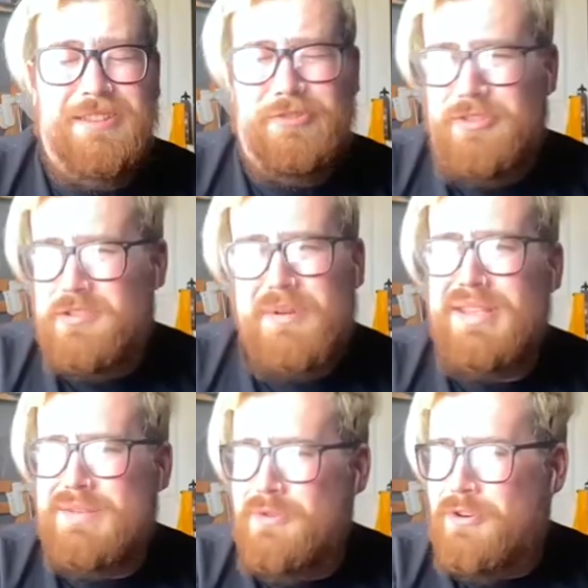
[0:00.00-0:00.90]
another tweet
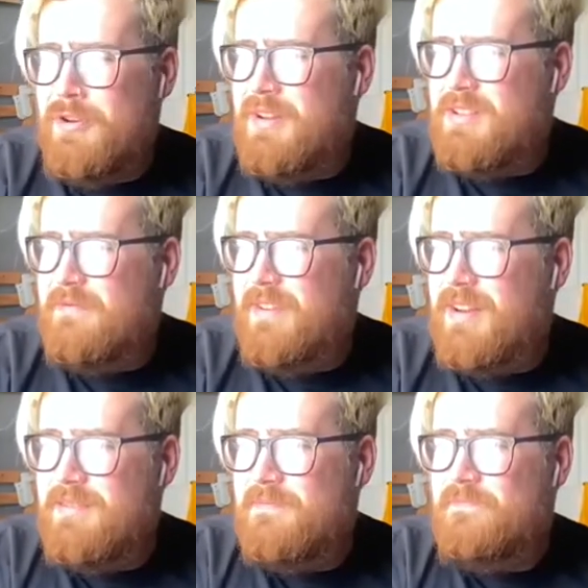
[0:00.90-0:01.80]
this morning, and some
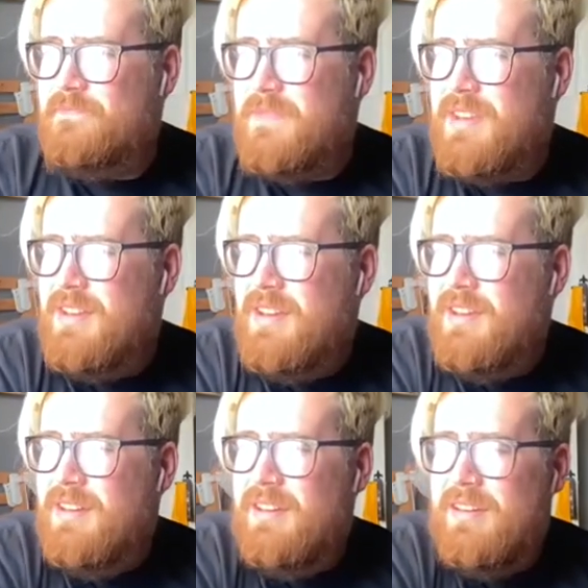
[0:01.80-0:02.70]
fella,
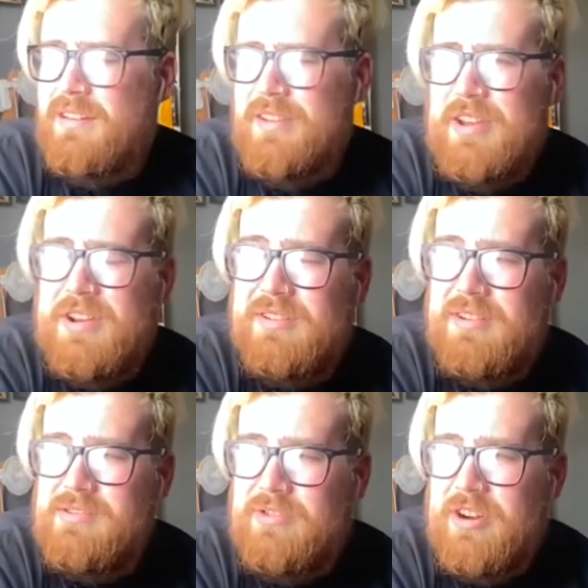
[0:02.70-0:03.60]
I don't know how to
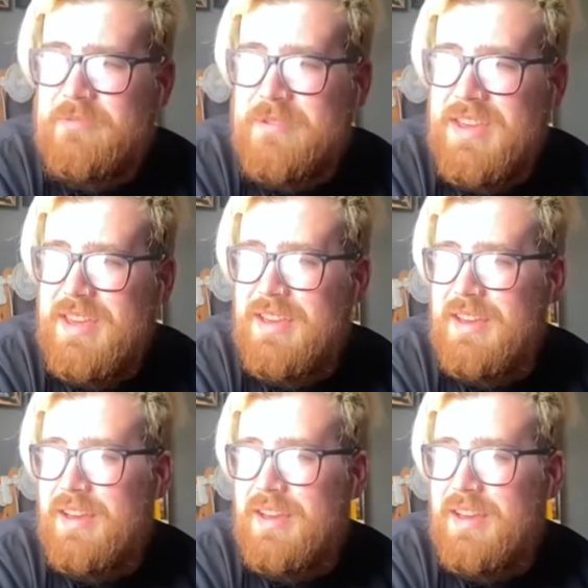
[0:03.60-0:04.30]
describe it. He